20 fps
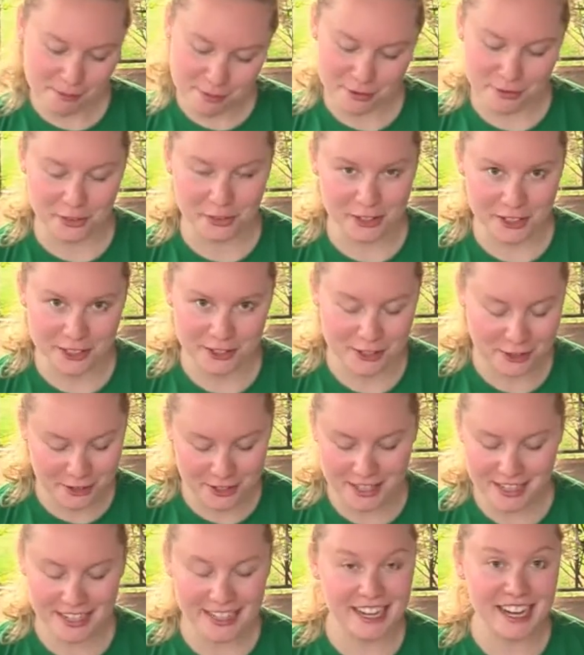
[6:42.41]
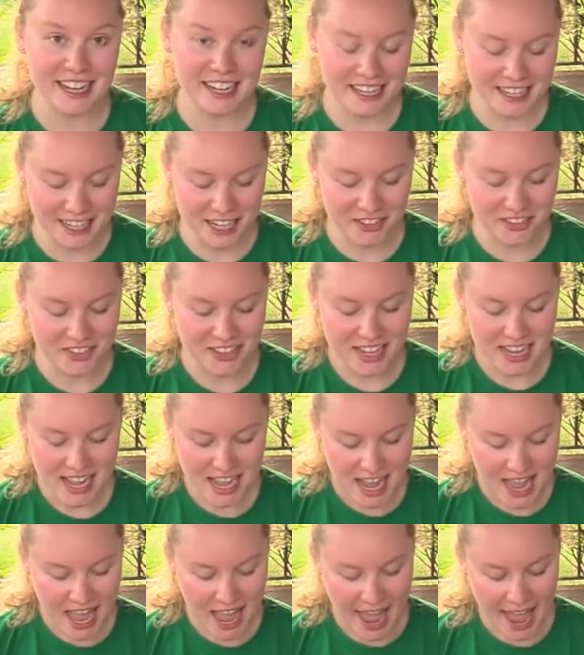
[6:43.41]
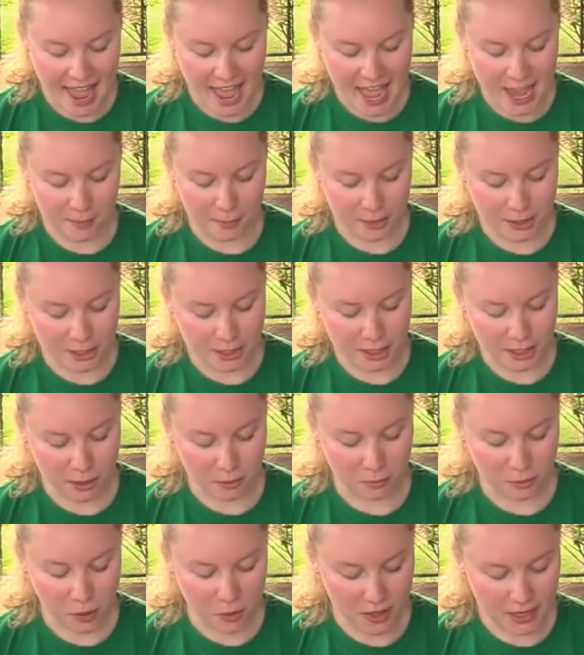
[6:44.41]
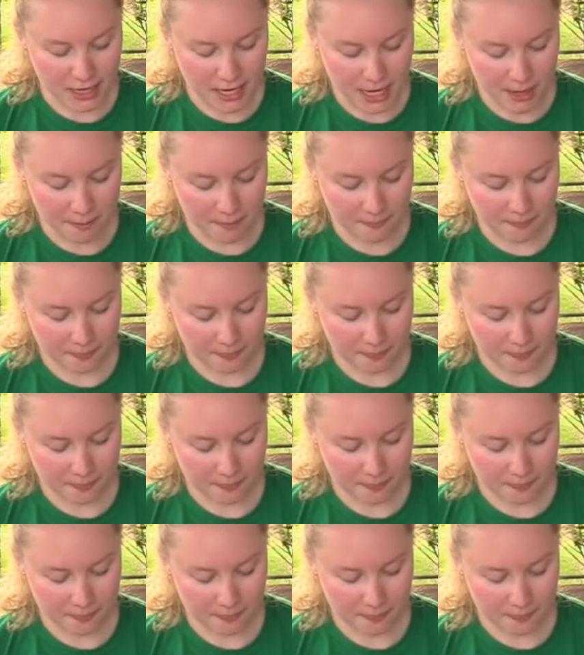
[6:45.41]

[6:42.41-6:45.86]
before you use it and cut it up. And we're just going to roll it up.